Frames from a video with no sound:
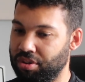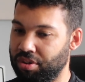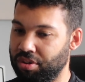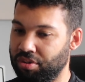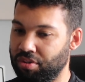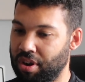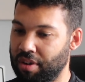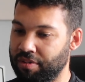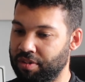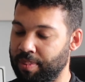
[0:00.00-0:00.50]

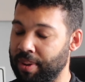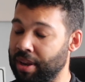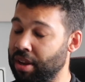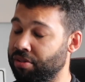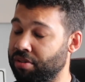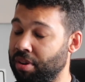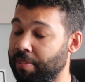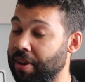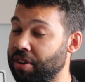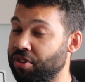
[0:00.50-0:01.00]
to drive some
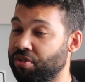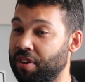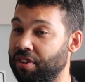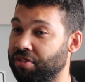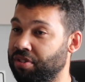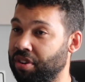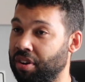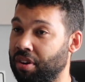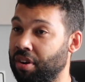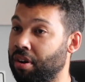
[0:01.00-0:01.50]
some
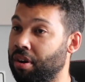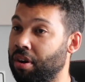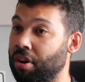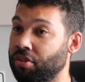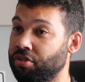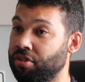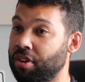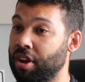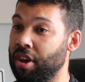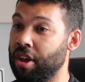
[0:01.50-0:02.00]
interesting
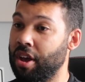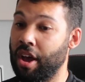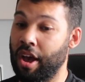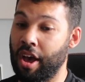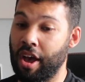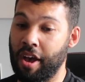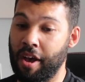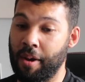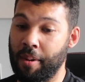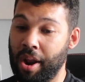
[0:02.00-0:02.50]
cars,
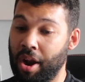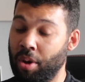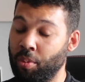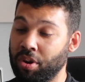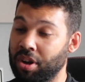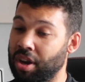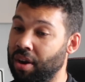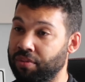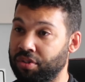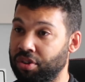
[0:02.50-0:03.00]
uh, and I
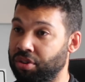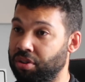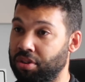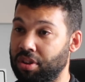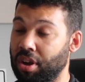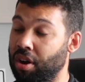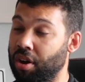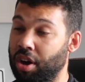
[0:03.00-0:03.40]
would love to.